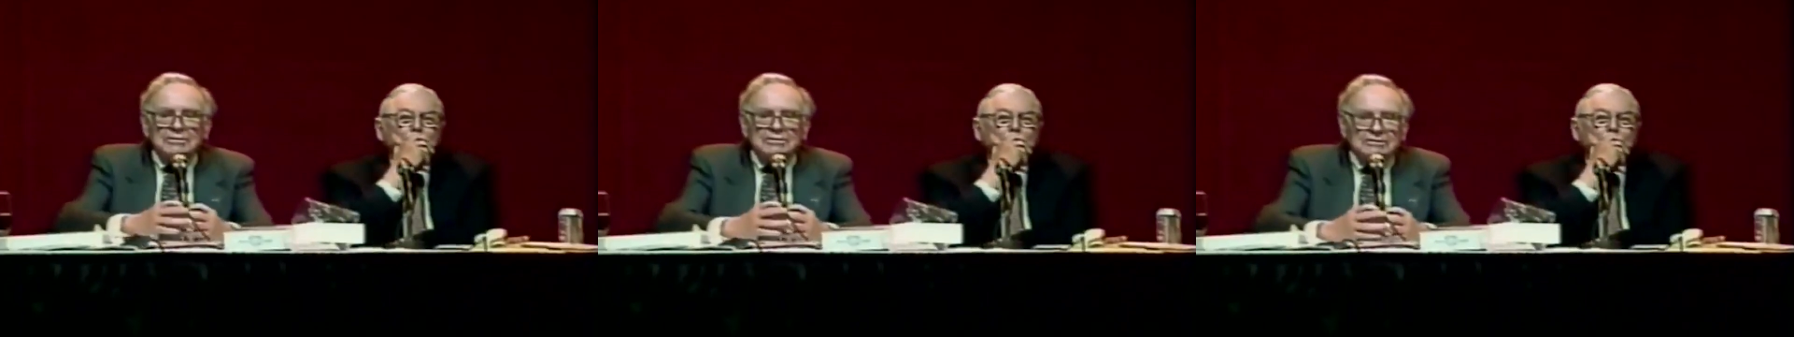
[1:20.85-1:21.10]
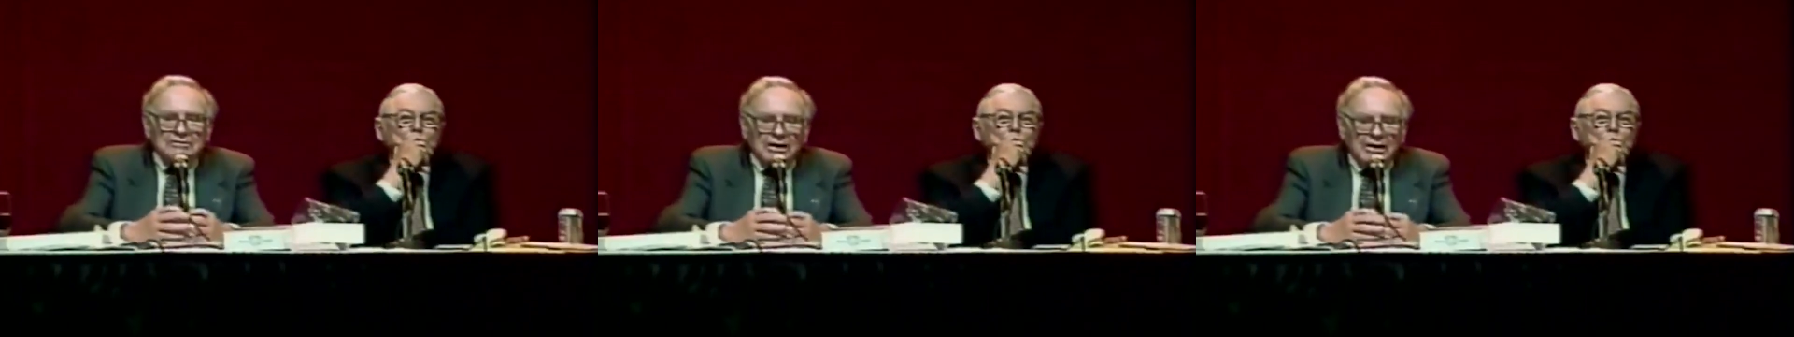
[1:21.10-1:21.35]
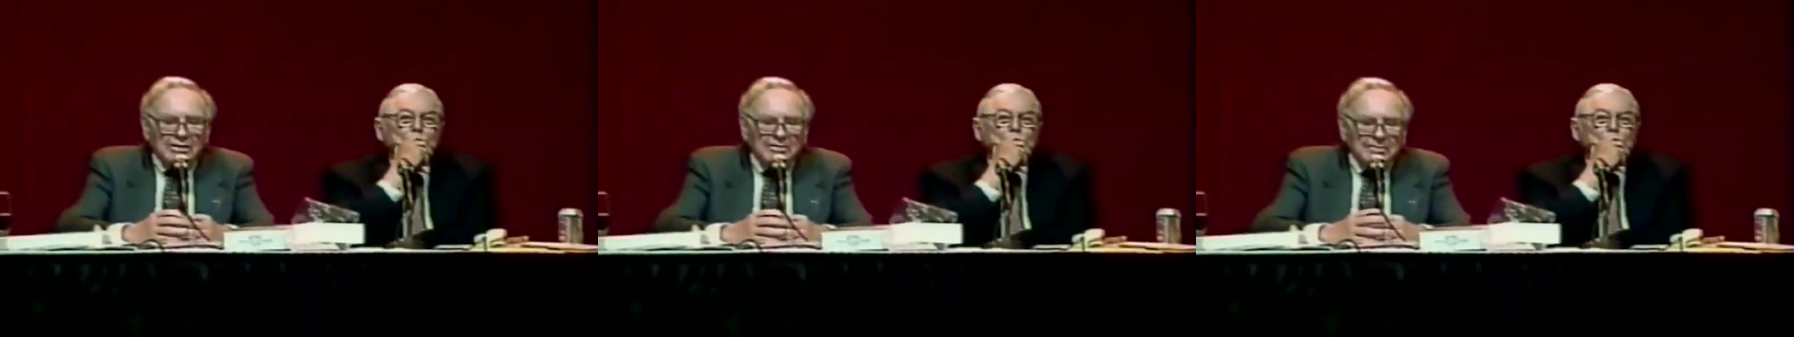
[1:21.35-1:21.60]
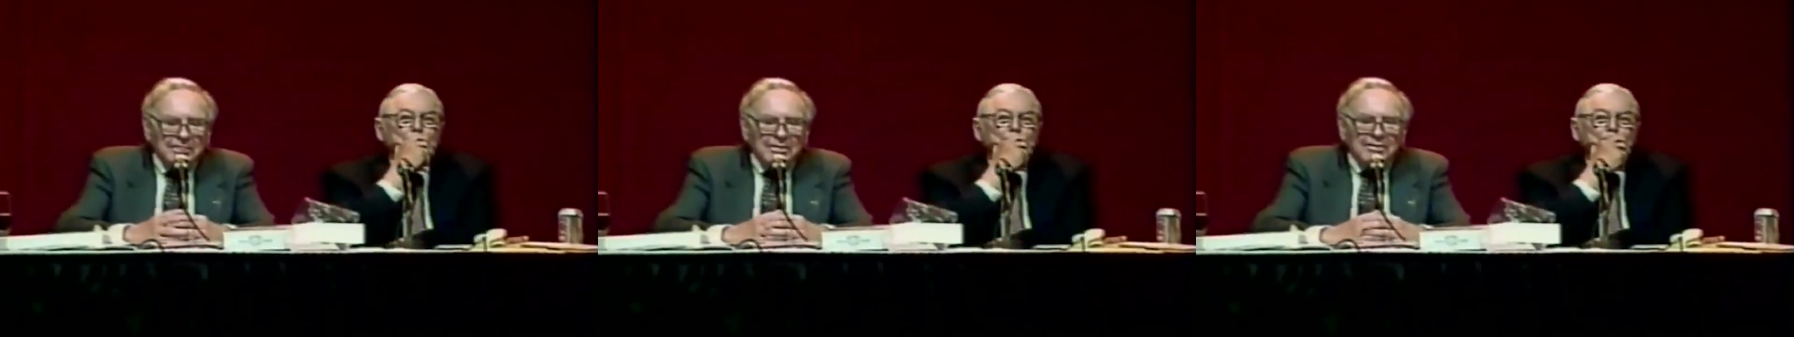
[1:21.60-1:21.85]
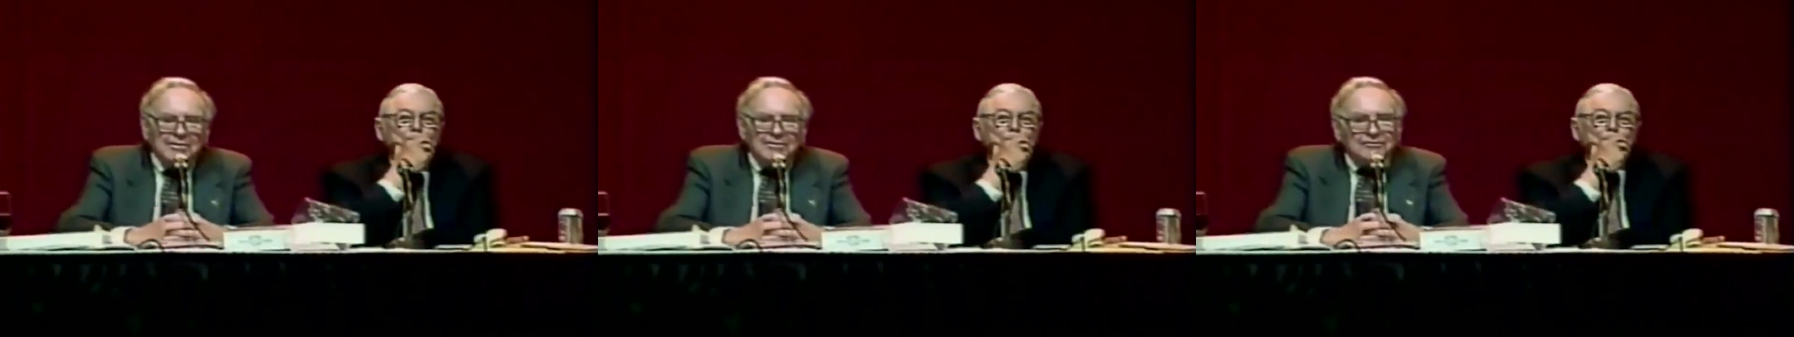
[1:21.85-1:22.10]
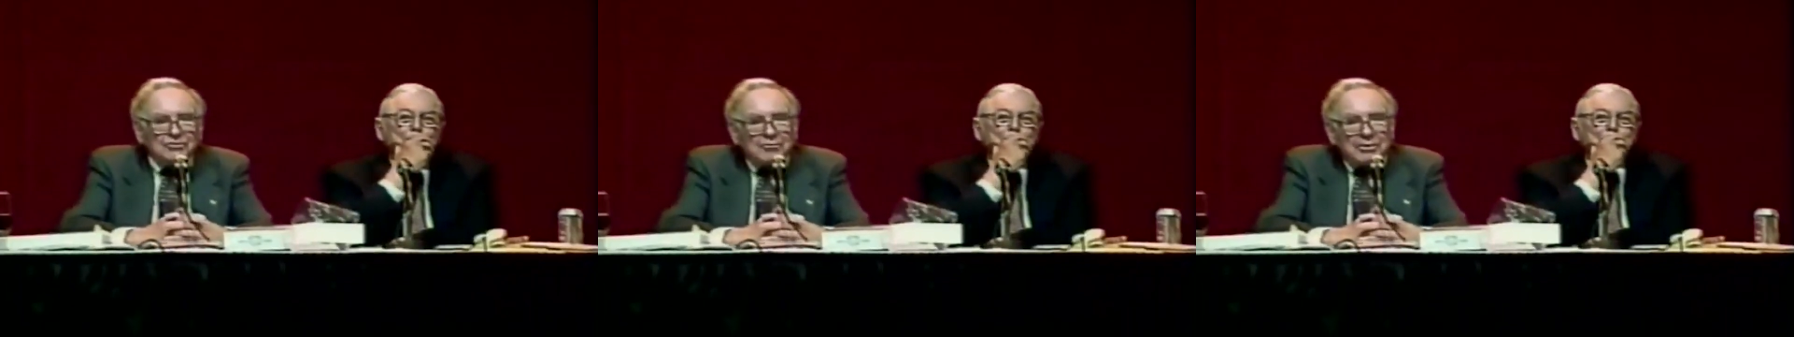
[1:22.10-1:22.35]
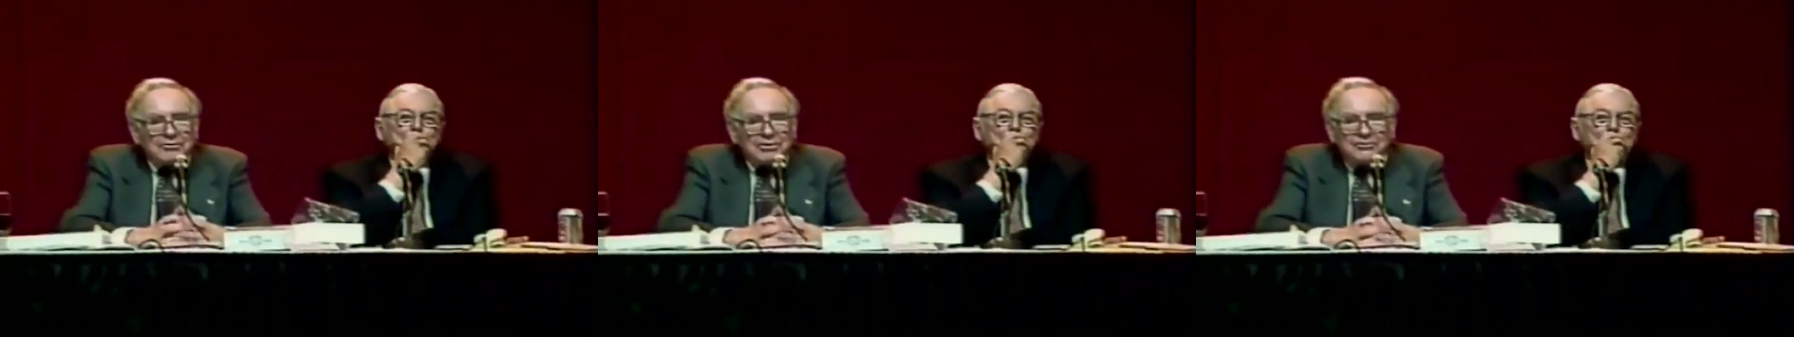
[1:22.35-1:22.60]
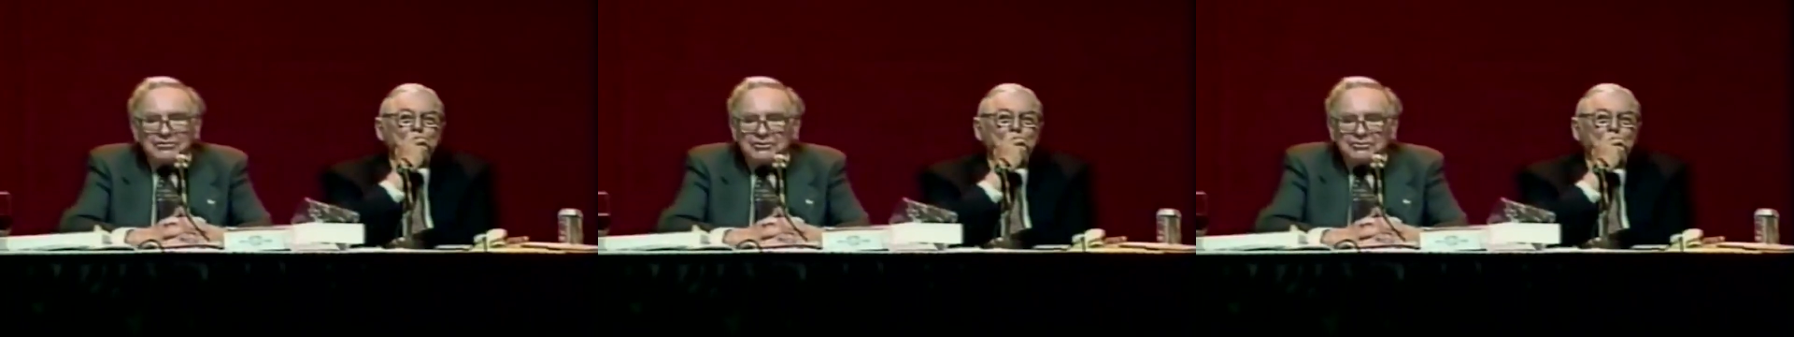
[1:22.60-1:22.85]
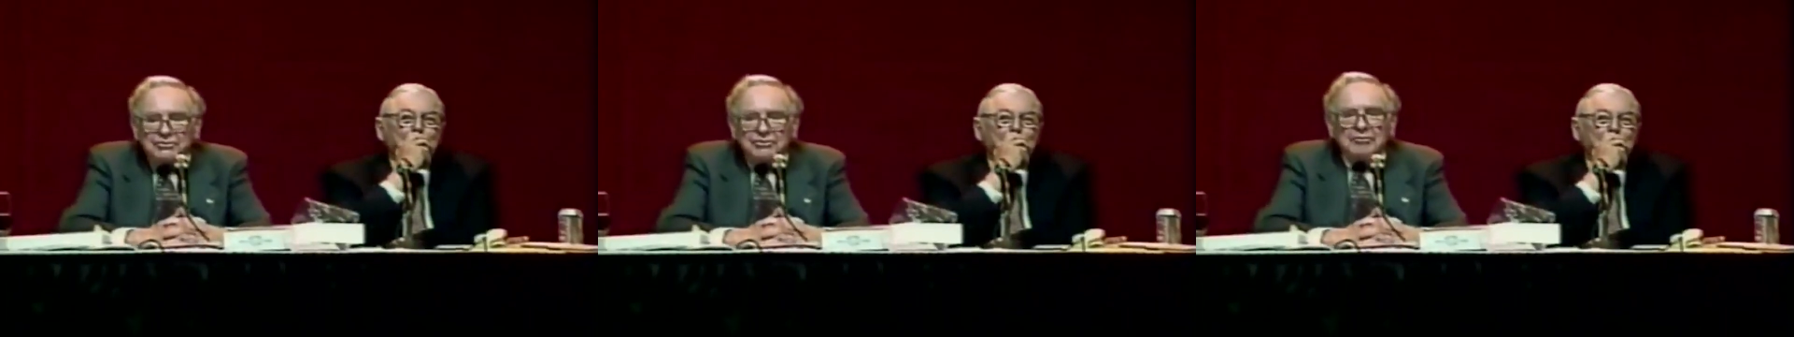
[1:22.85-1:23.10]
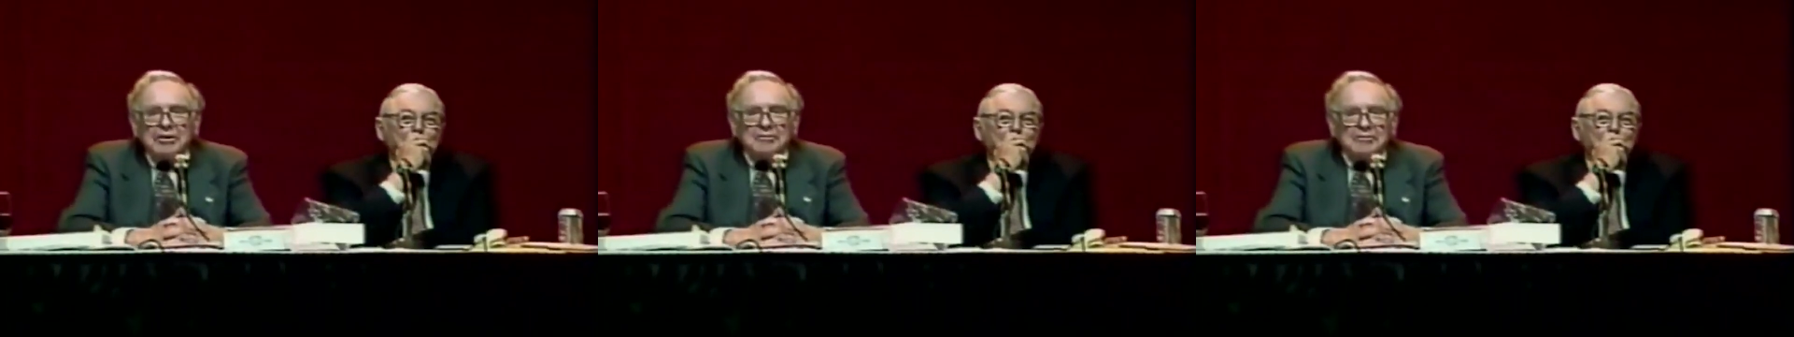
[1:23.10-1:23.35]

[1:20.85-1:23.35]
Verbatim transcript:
Speaker 1: side. So you might think it's easier to make